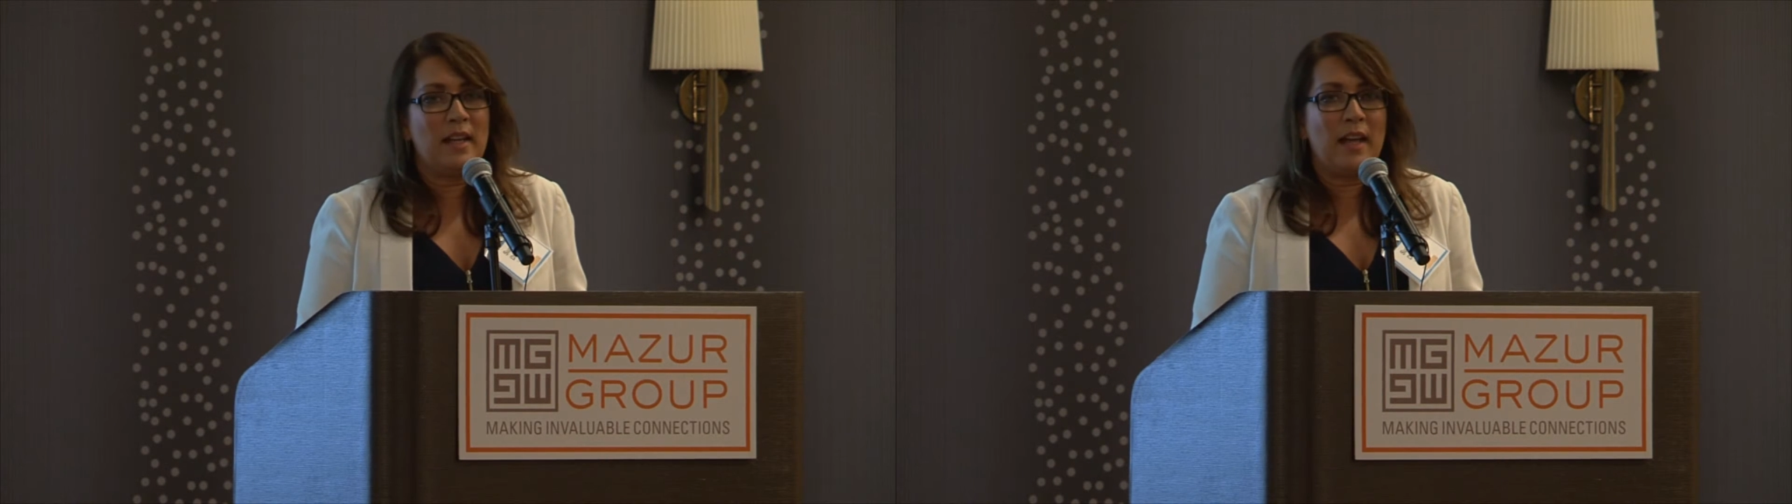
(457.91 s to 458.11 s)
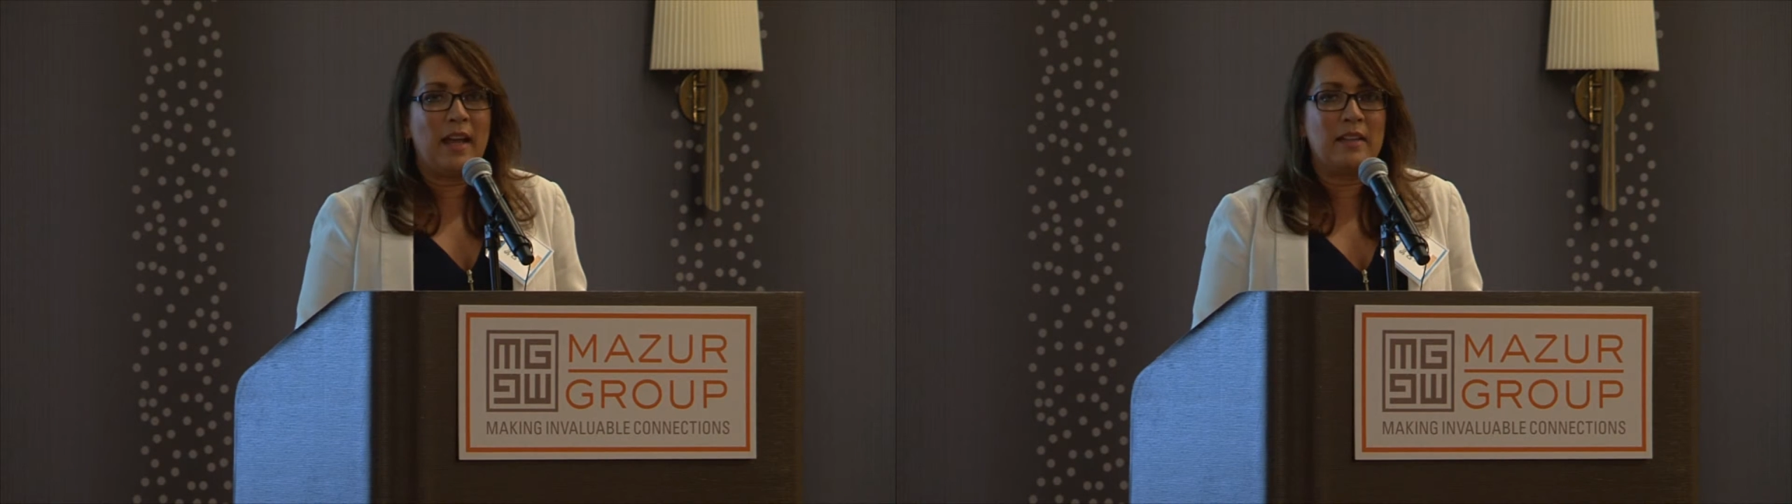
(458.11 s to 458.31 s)

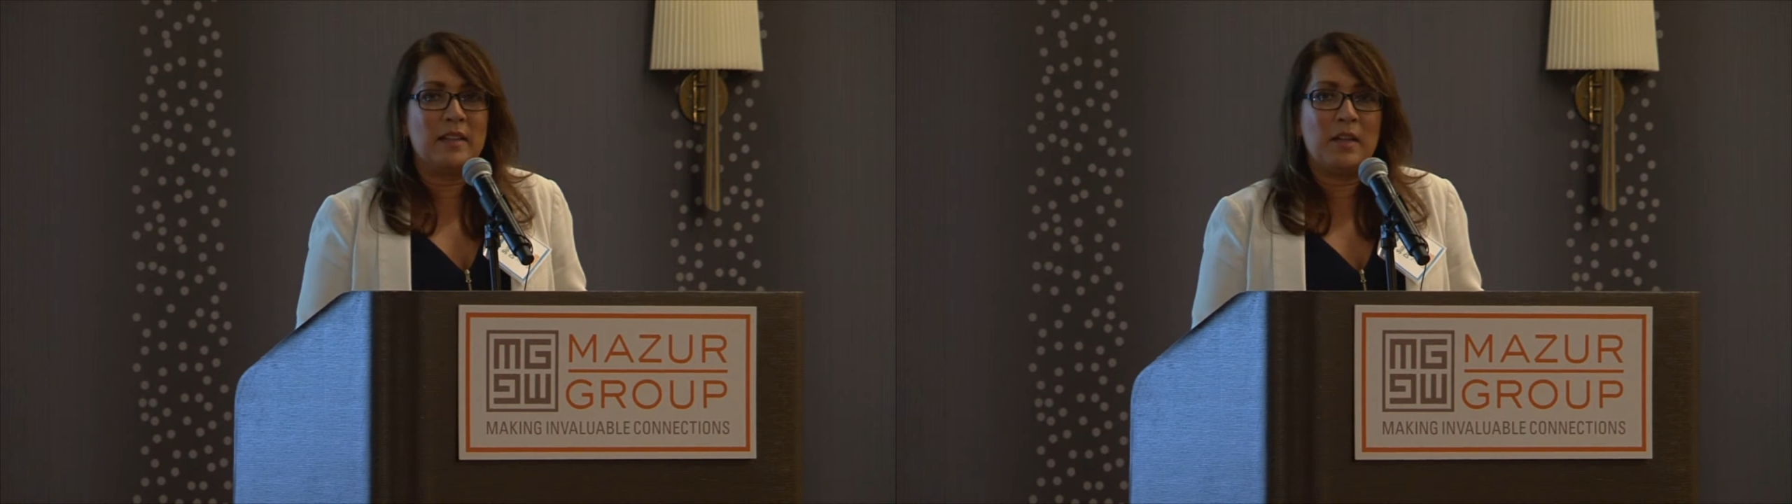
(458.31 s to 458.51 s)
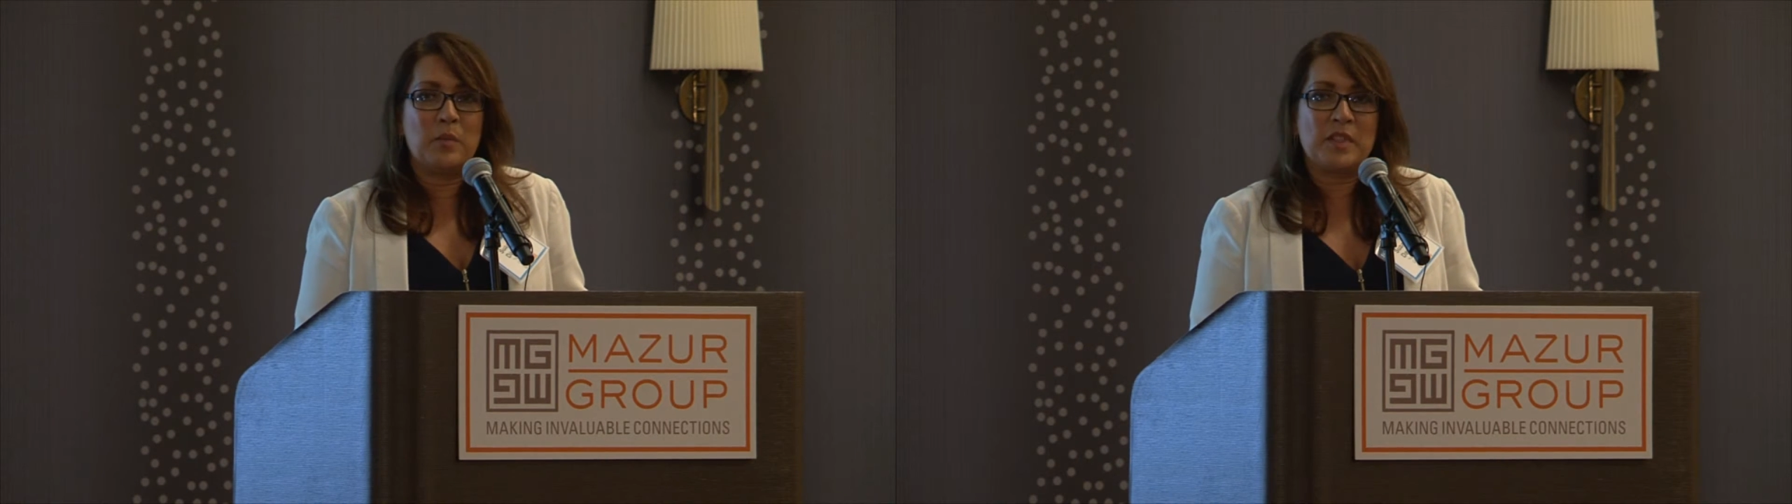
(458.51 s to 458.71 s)
And
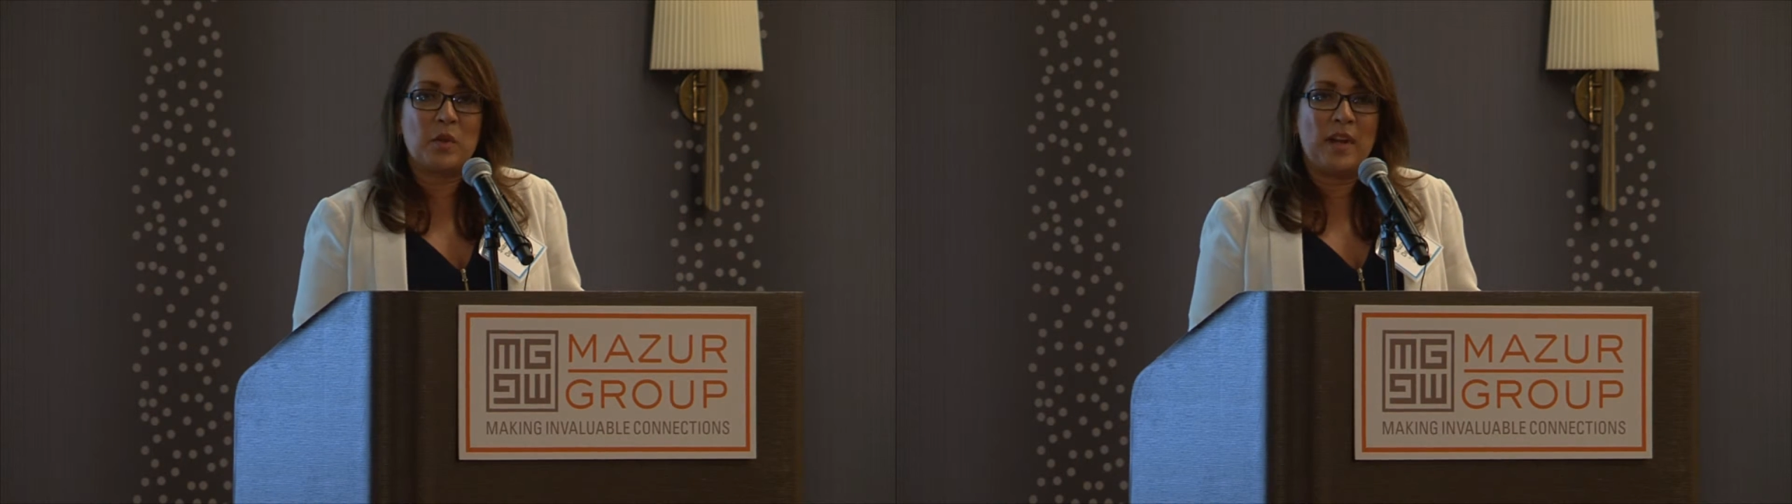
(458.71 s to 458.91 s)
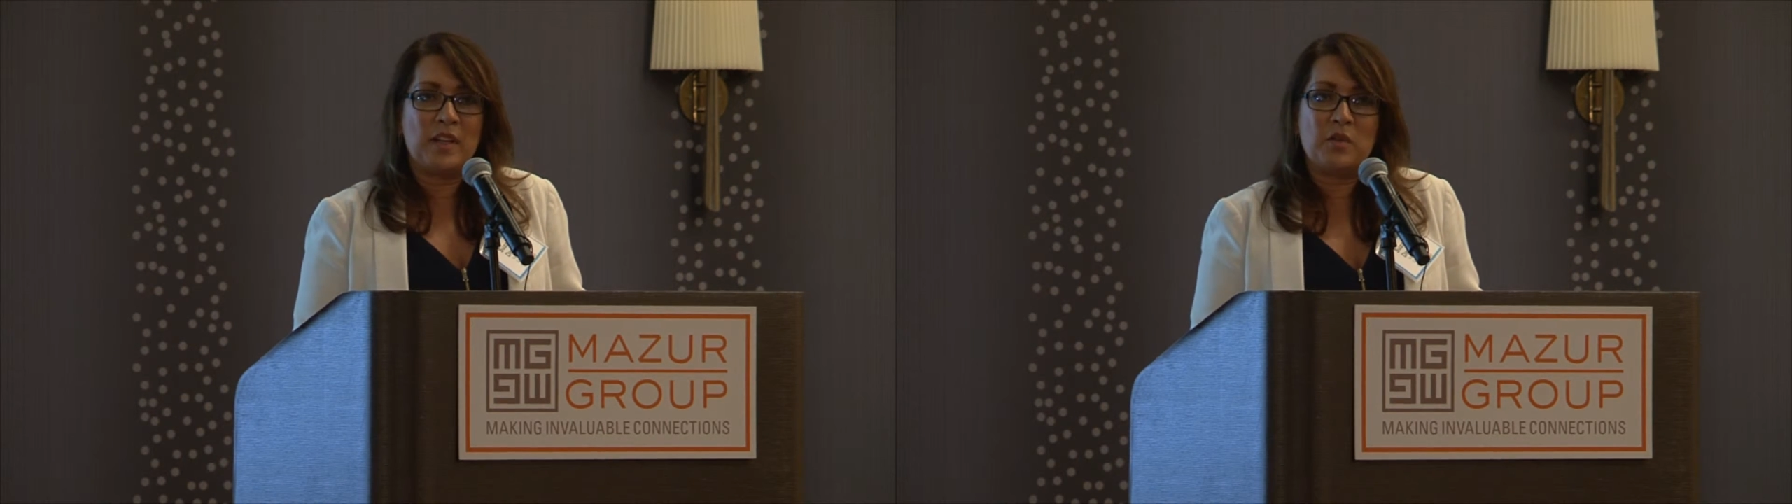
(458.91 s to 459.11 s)
it was
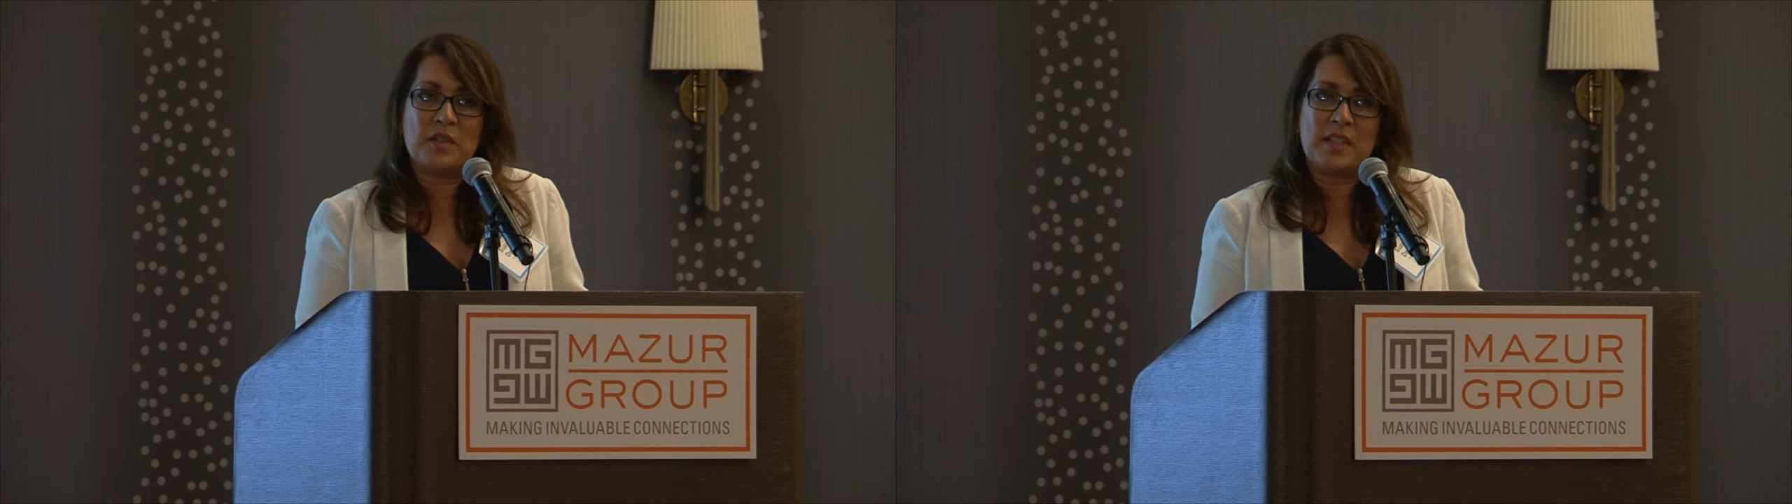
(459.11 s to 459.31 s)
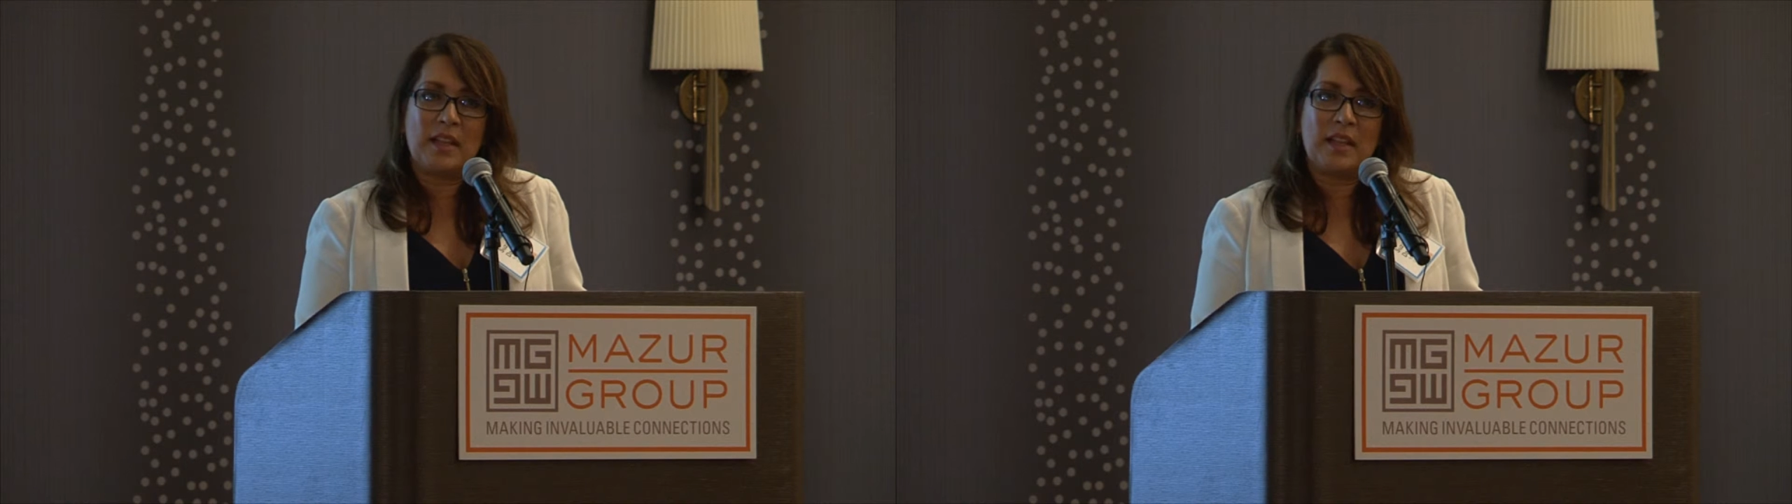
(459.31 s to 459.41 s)
quite interesting.